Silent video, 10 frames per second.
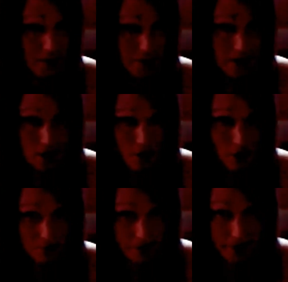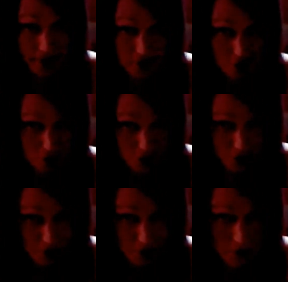being called a bitch.
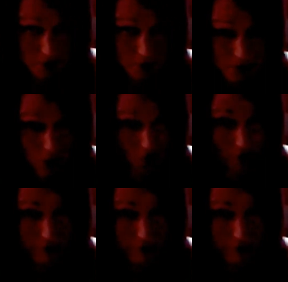Don't get me